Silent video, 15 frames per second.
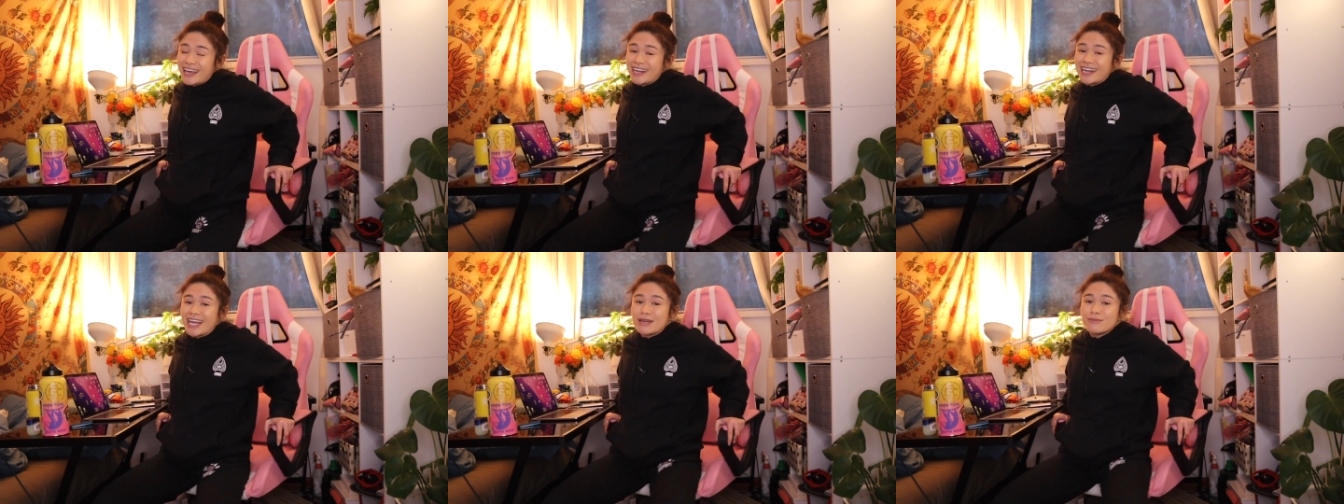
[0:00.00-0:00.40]

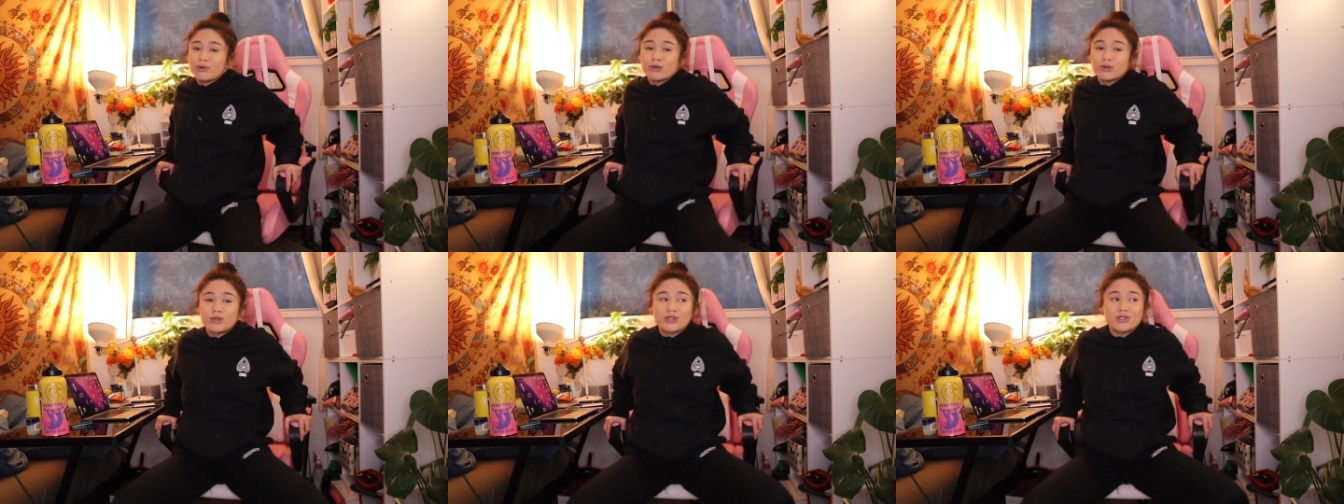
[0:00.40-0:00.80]
and
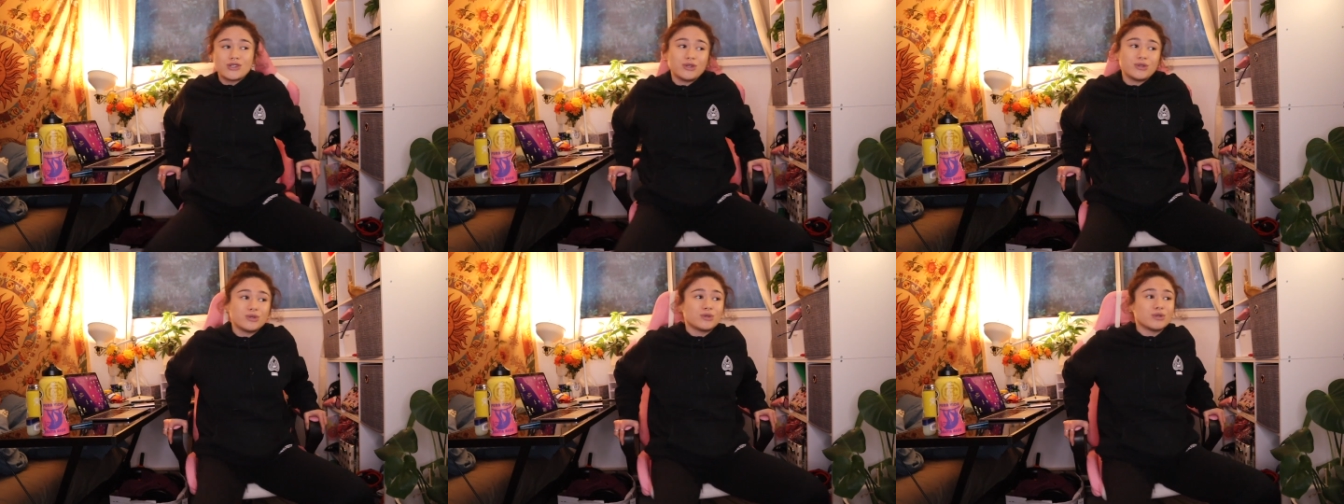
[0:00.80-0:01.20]
able
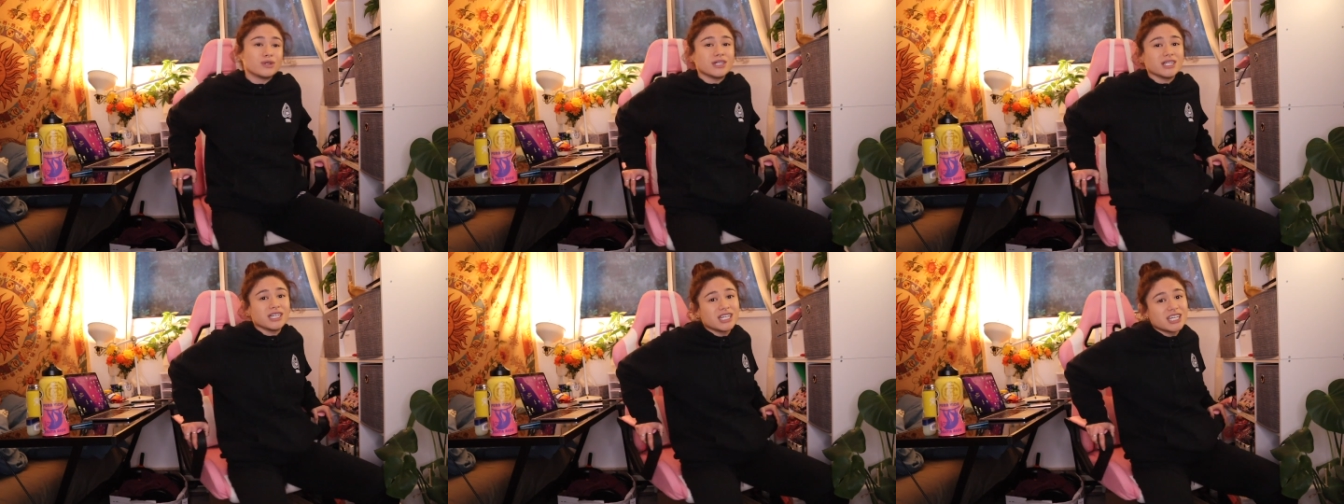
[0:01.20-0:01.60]

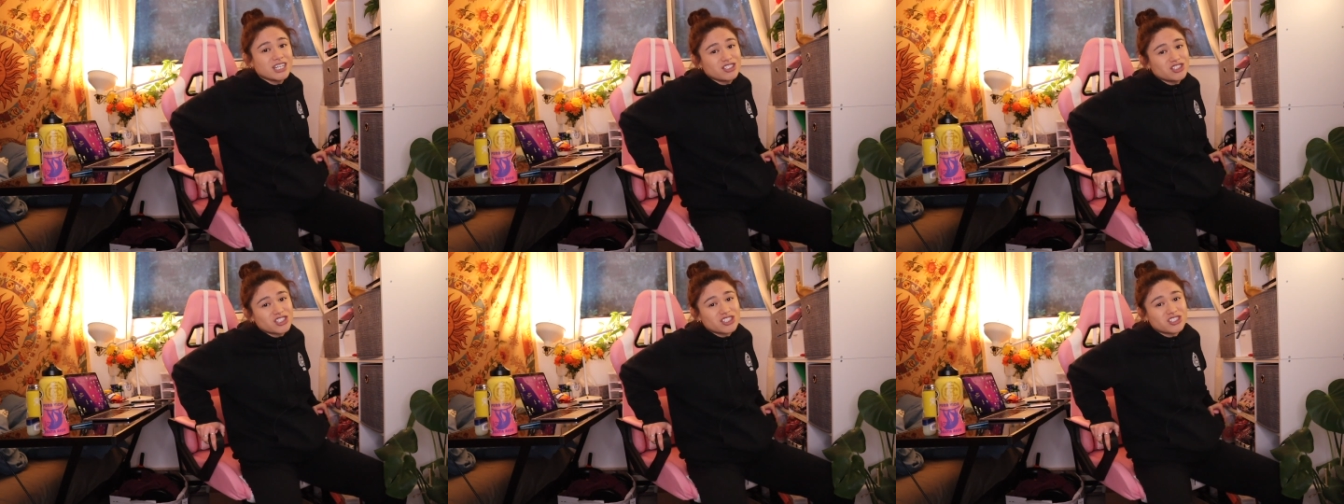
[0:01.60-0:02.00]
to
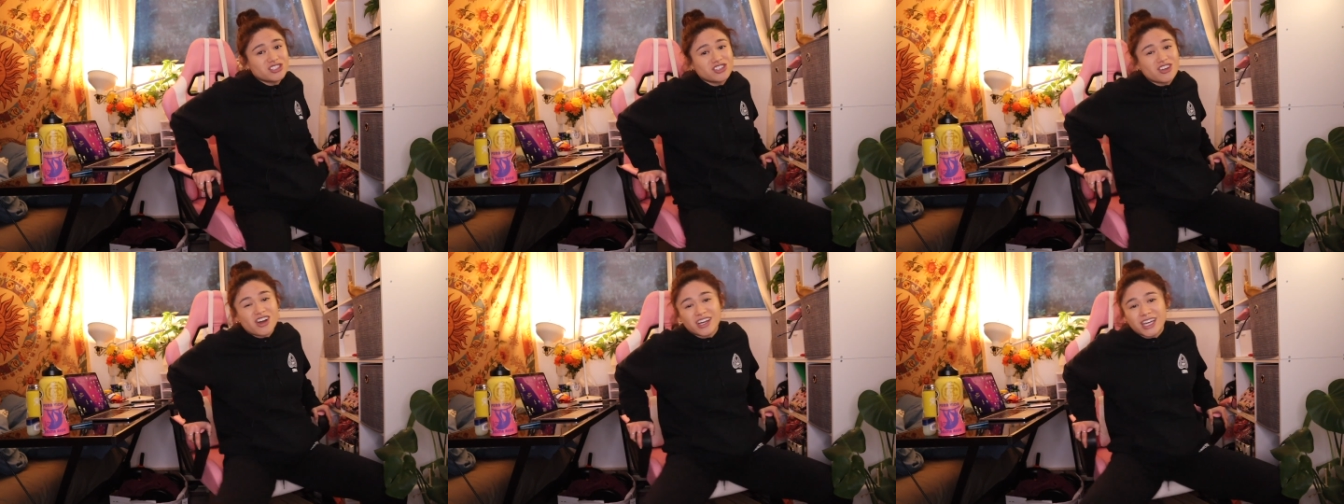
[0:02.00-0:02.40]
just
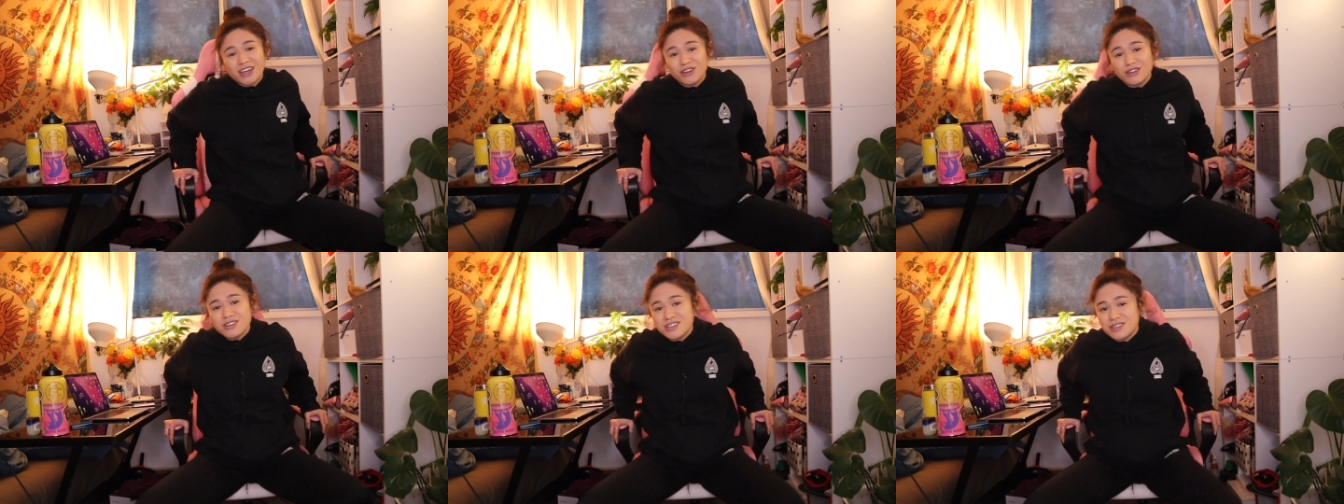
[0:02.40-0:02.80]
knock
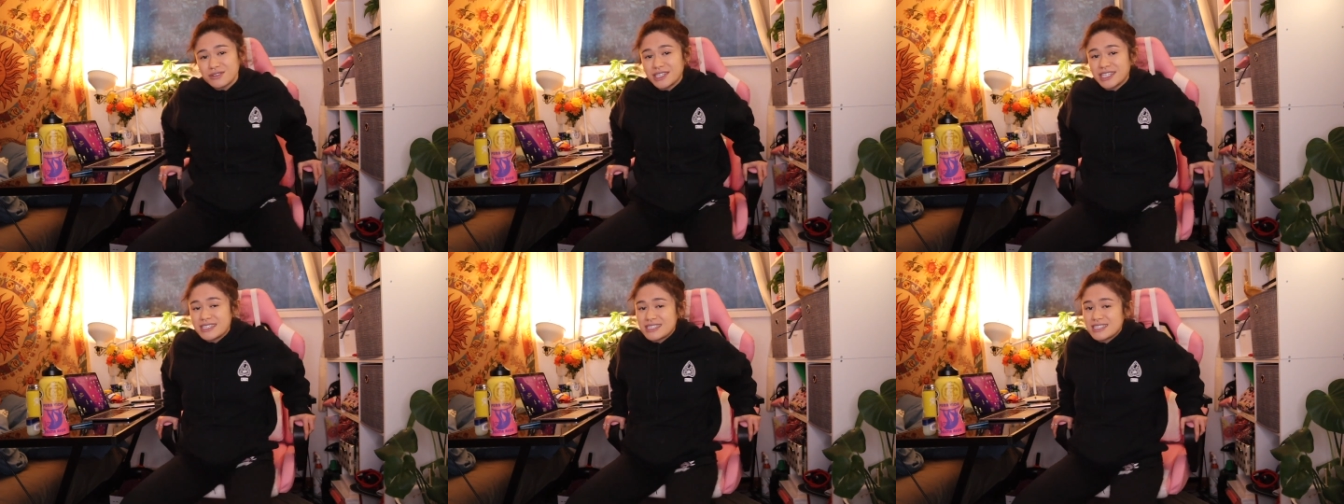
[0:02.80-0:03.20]
out your to-do
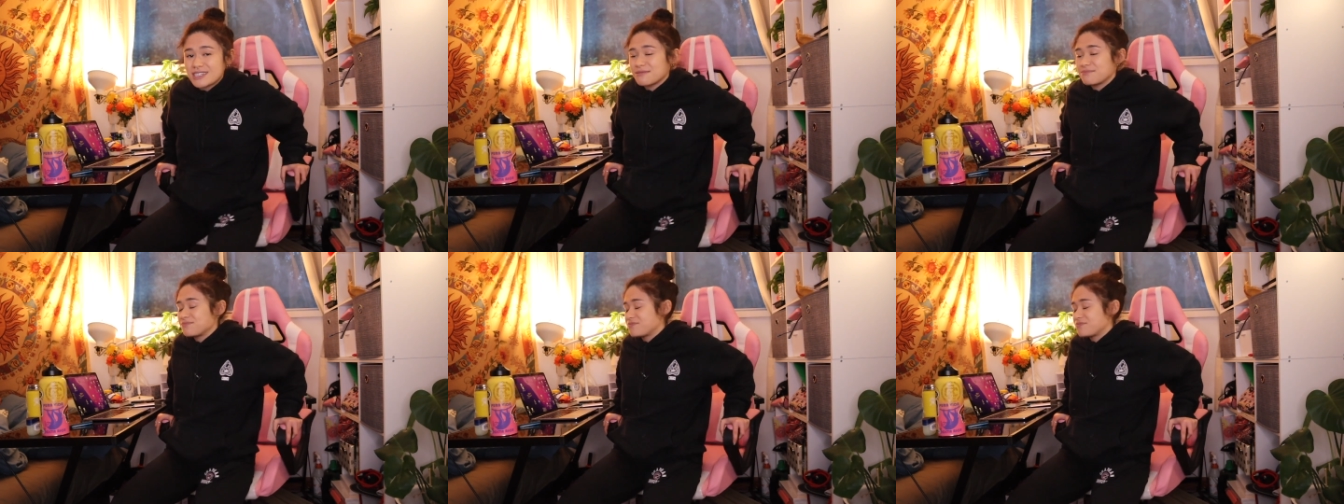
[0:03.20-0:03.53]
list,